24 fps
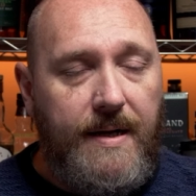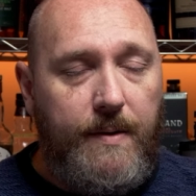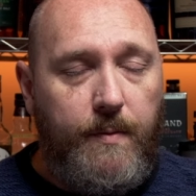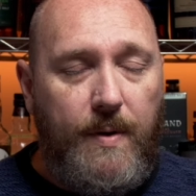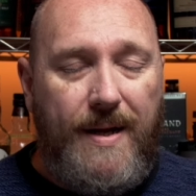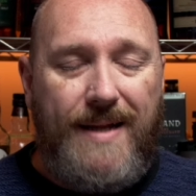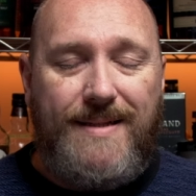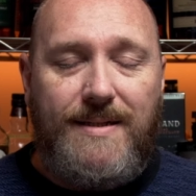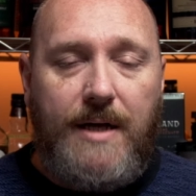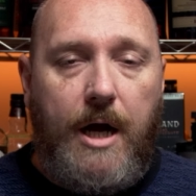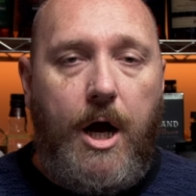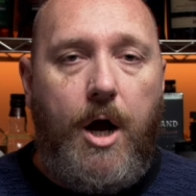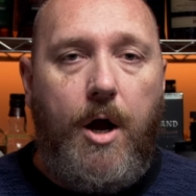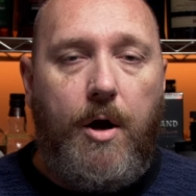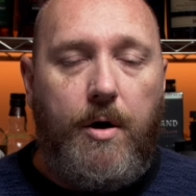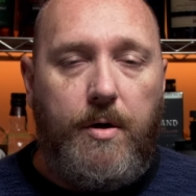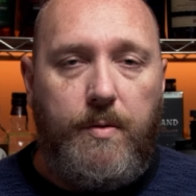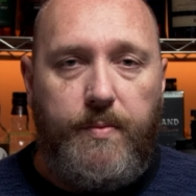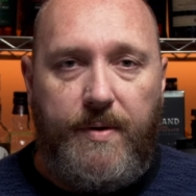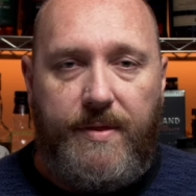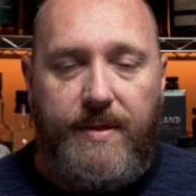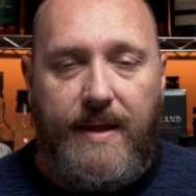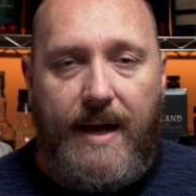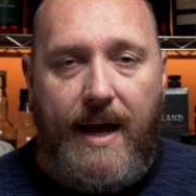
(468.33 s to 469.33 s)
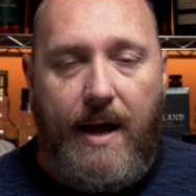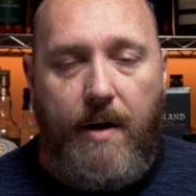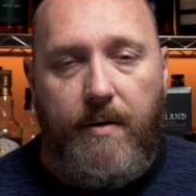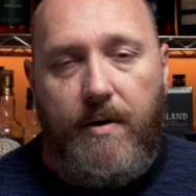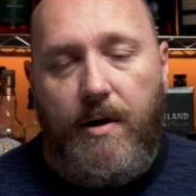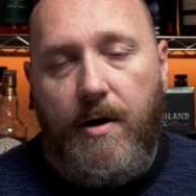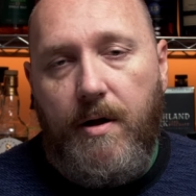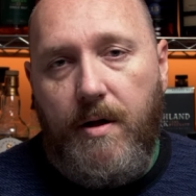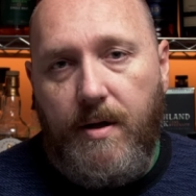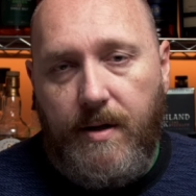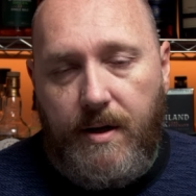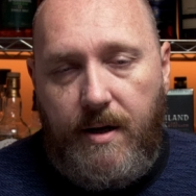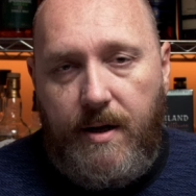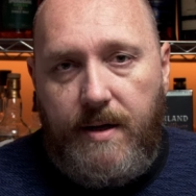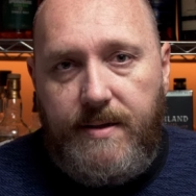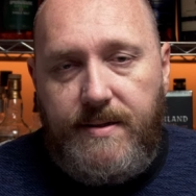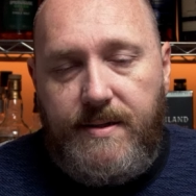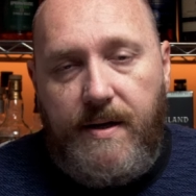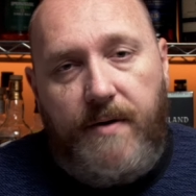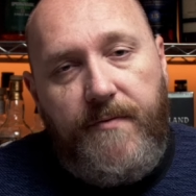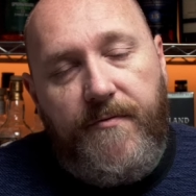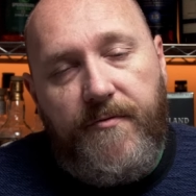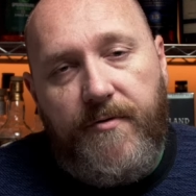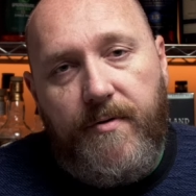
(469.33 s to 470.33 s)
It's hard with the alcohol
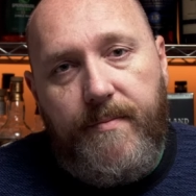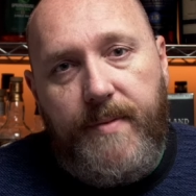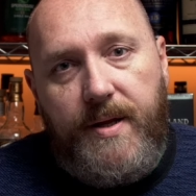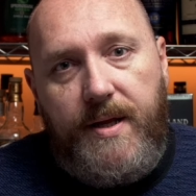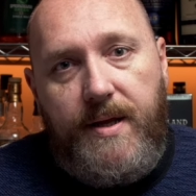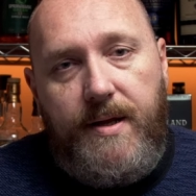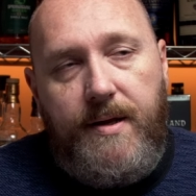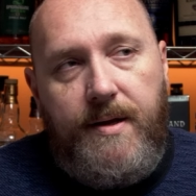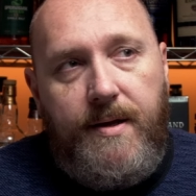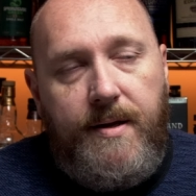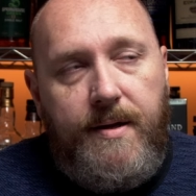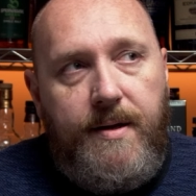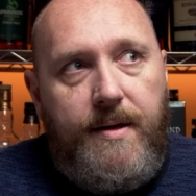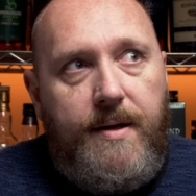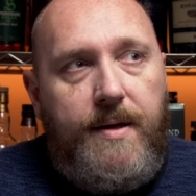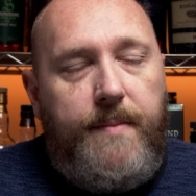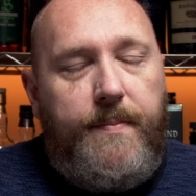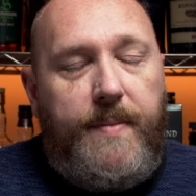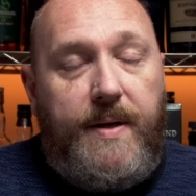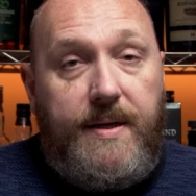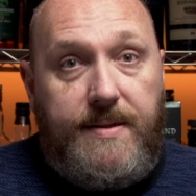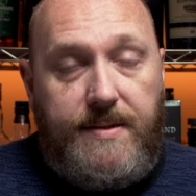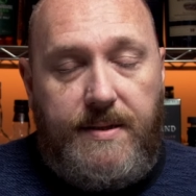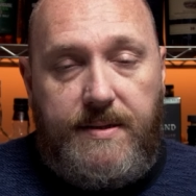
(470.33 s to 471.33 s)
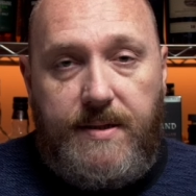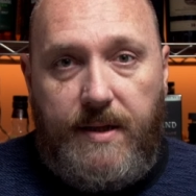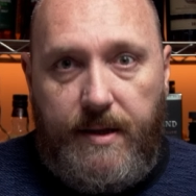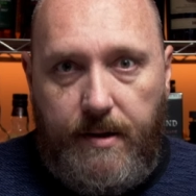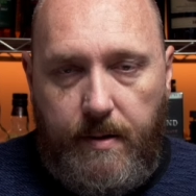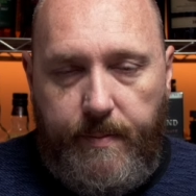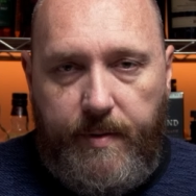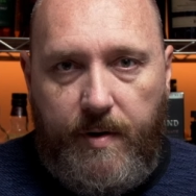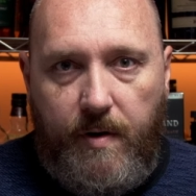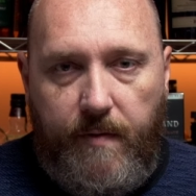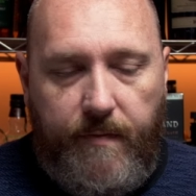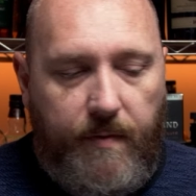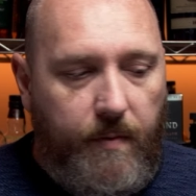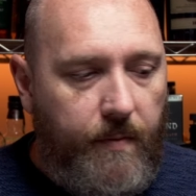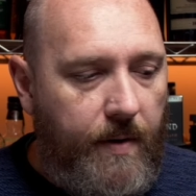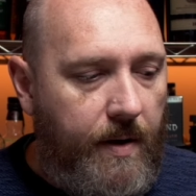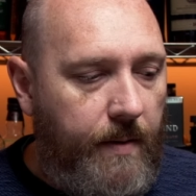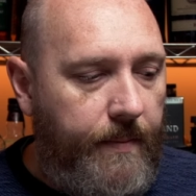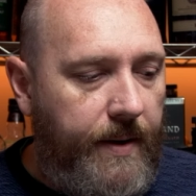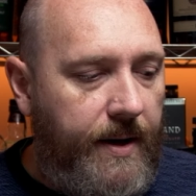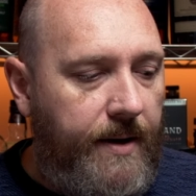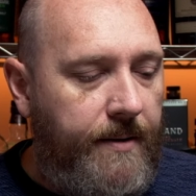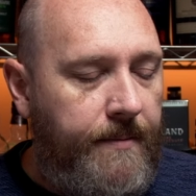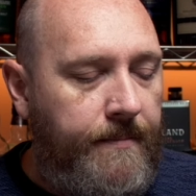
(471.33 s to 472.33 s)
content for me because it's a little bit
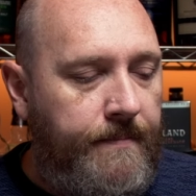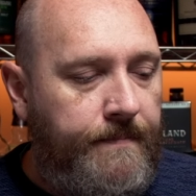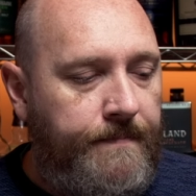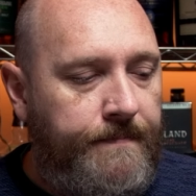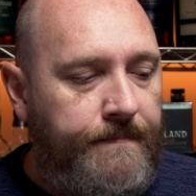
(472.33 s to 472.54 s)
overwhelming